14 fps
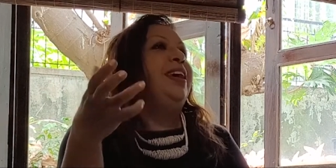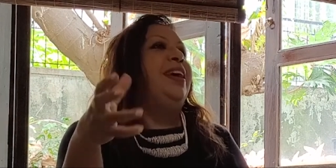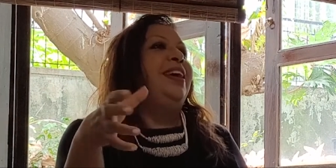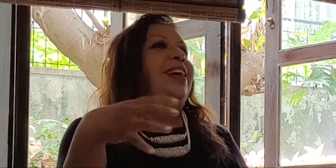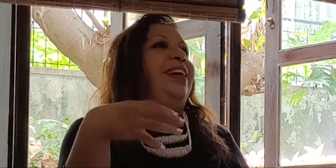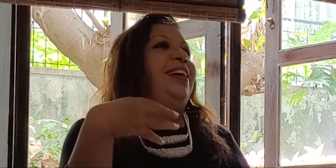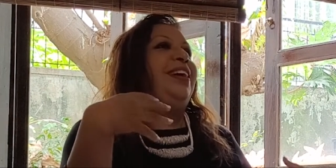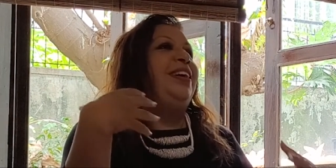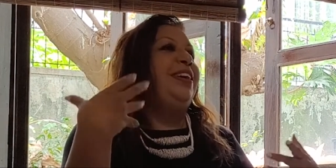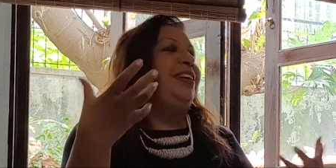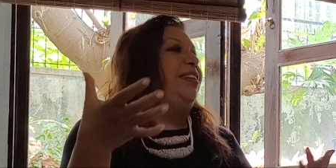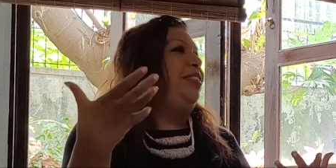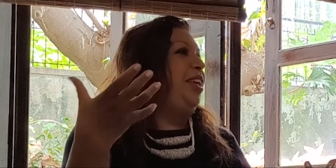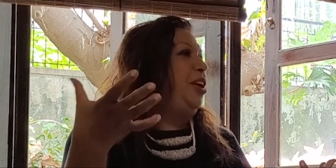
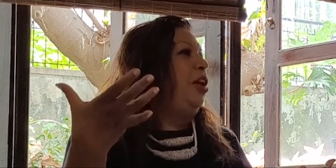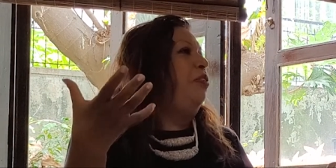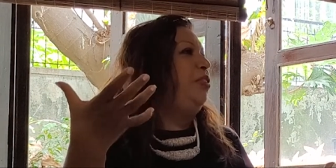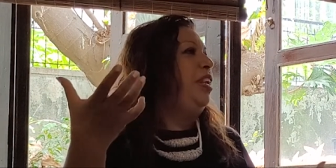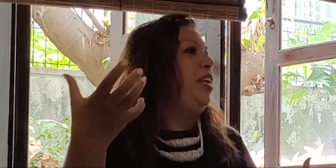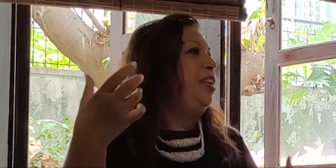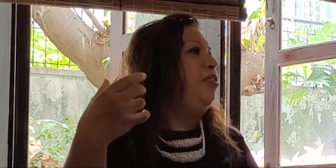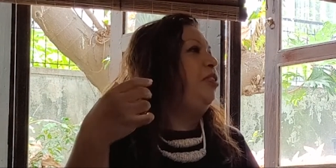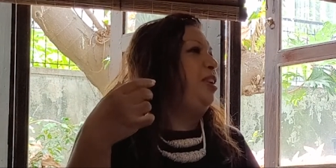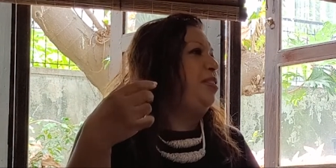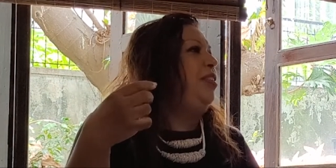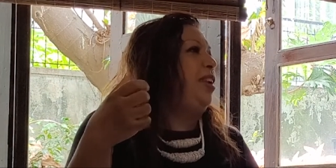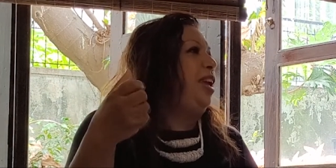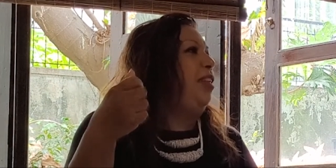uh, they got very
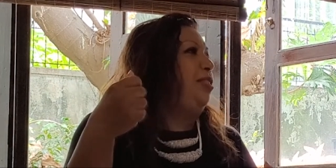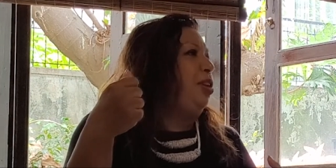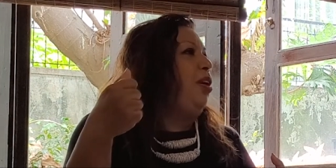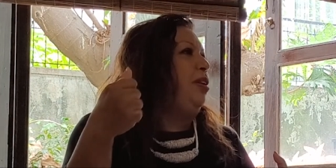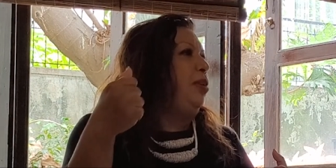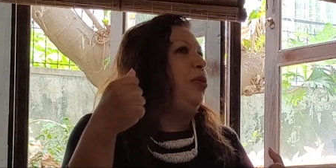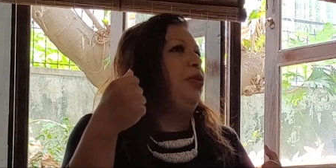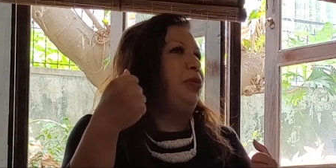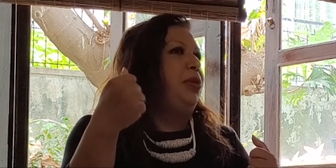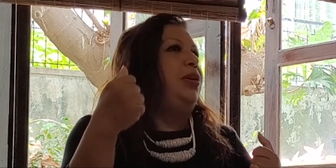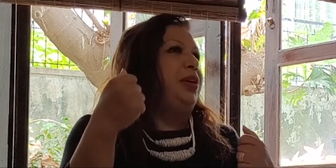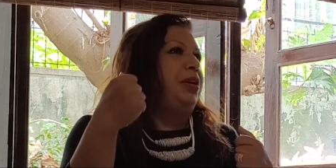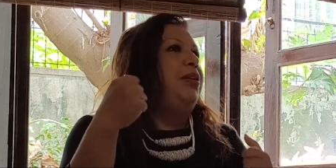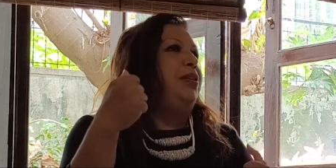interested and thought, oh,
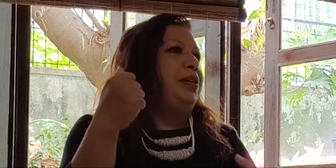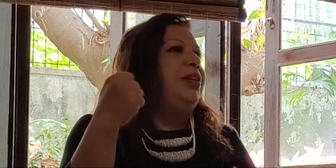Uh,